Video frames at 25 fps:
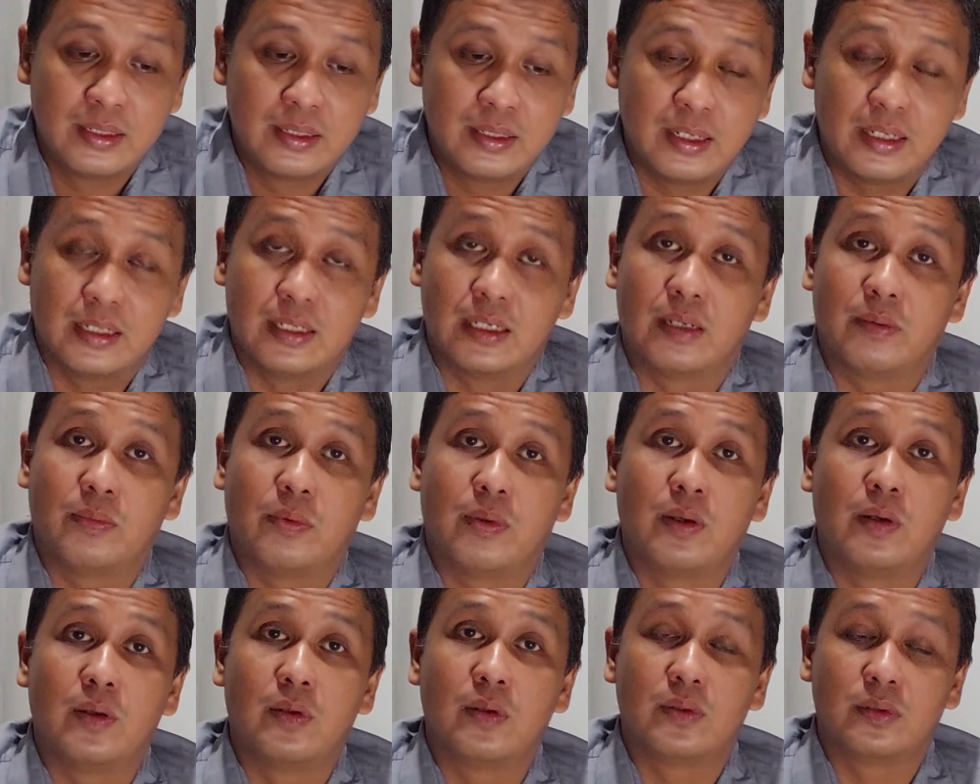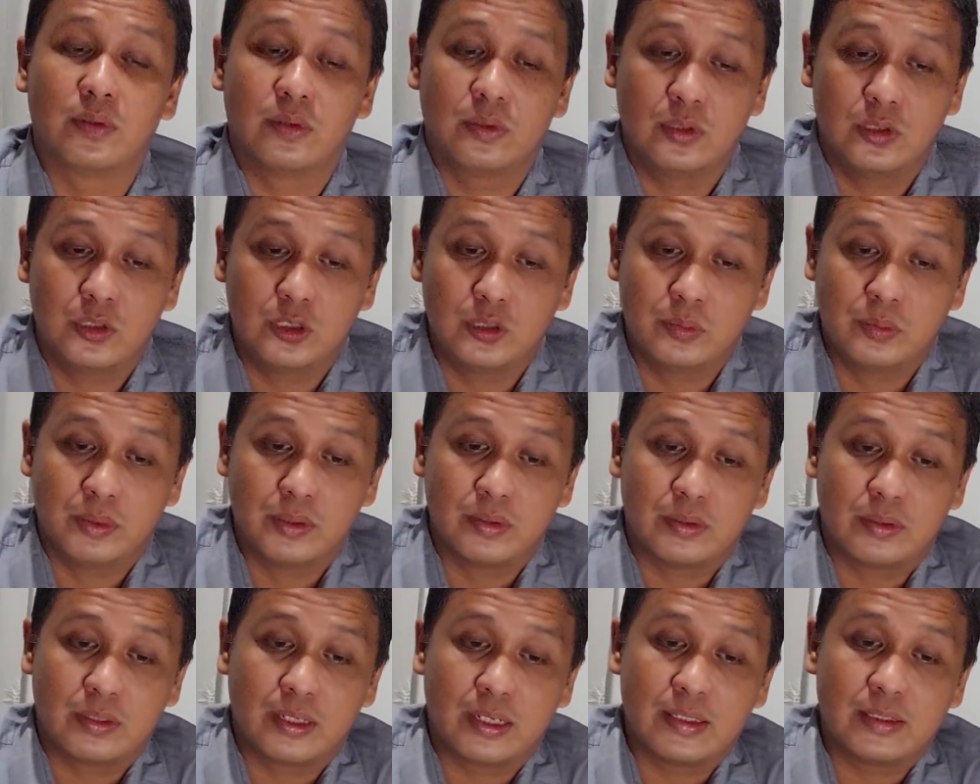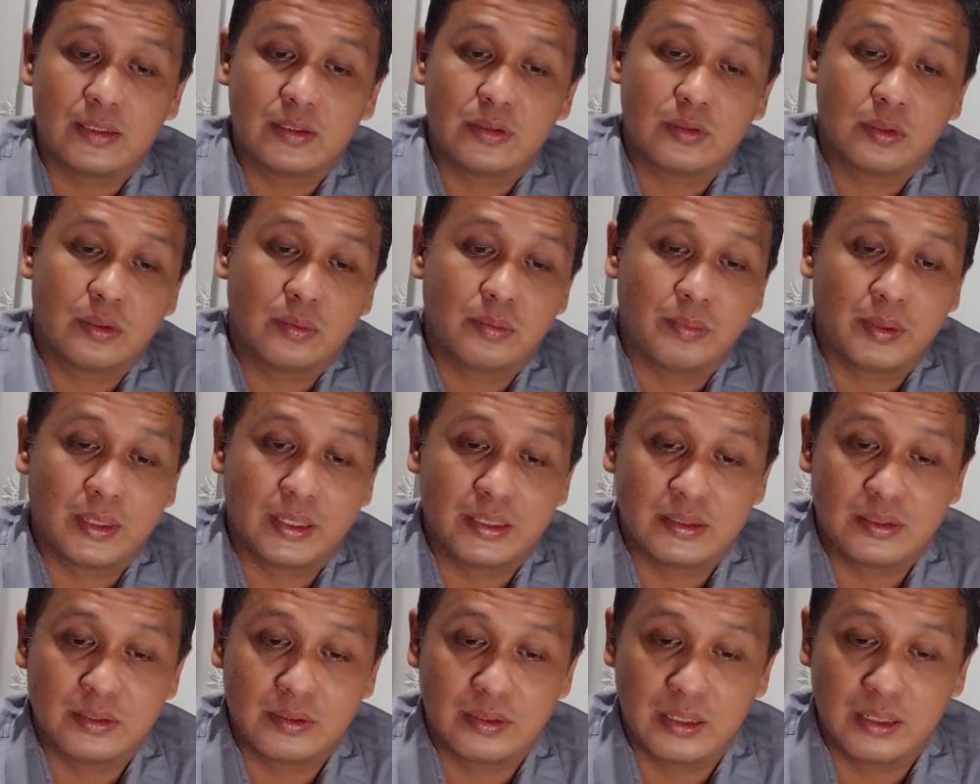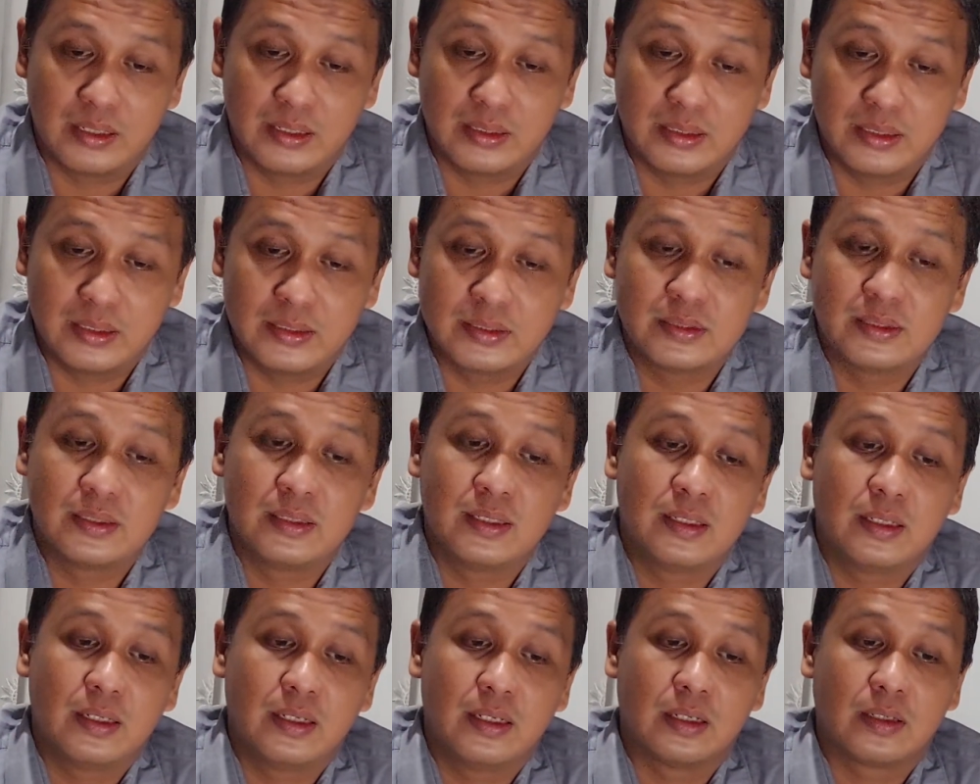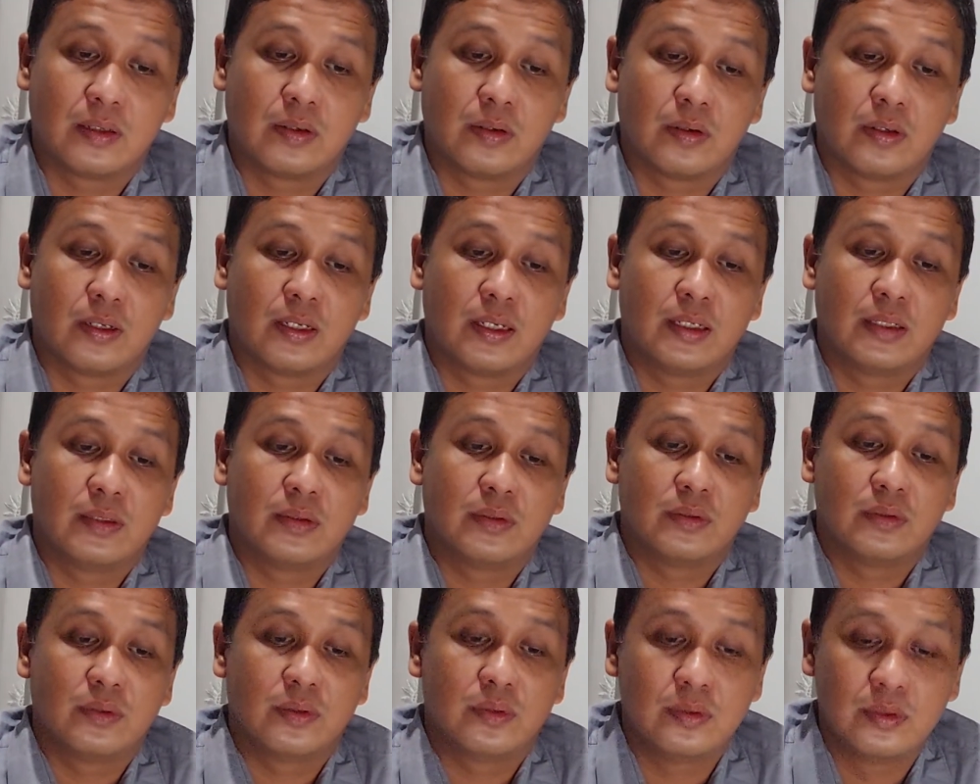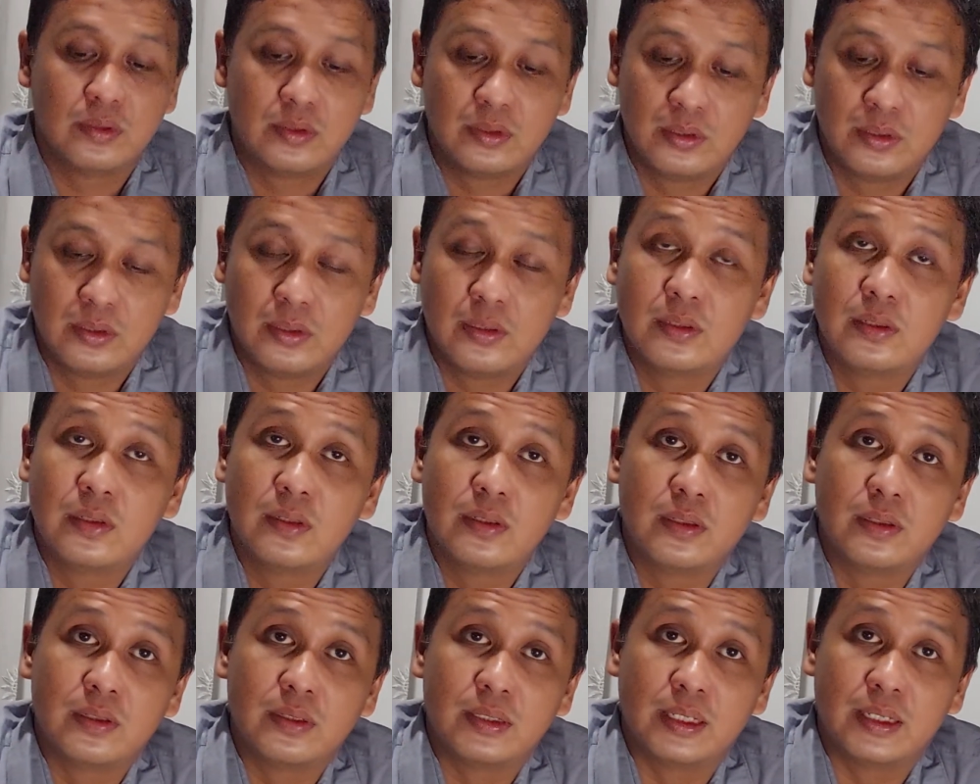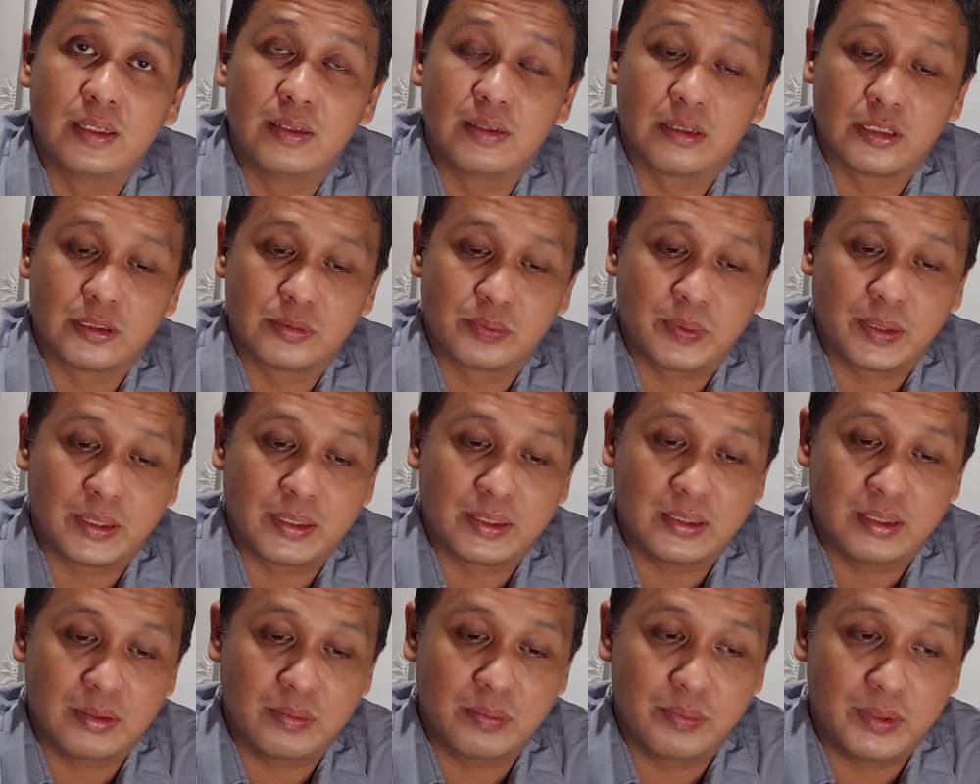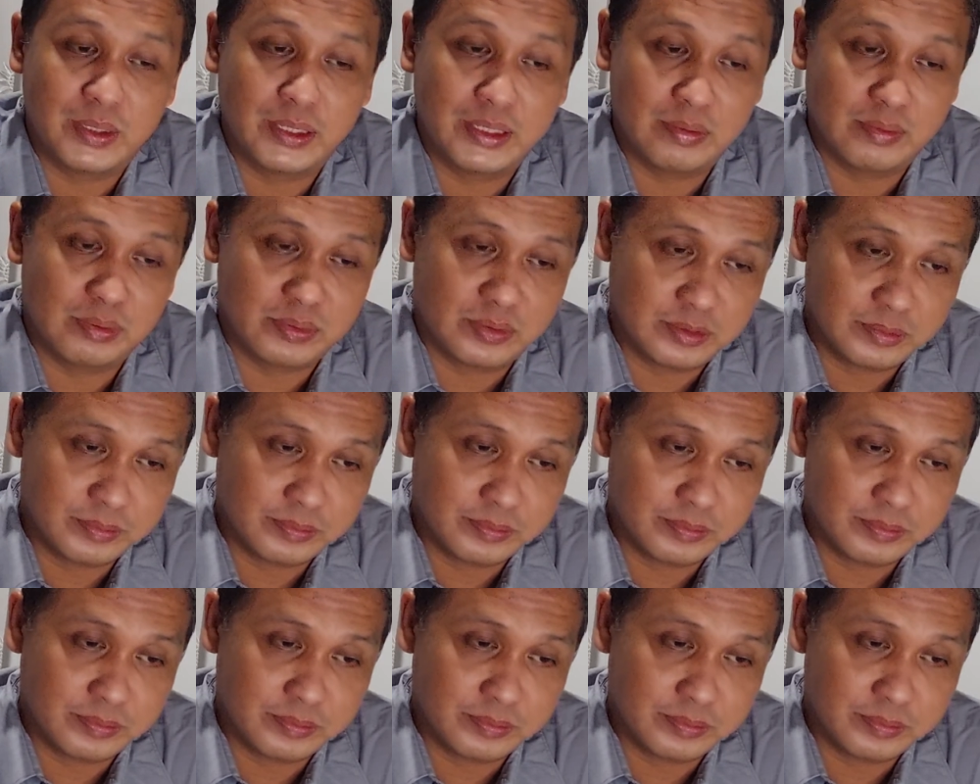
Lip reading: and upholds human rights to embrace religions according to their respective beliefs.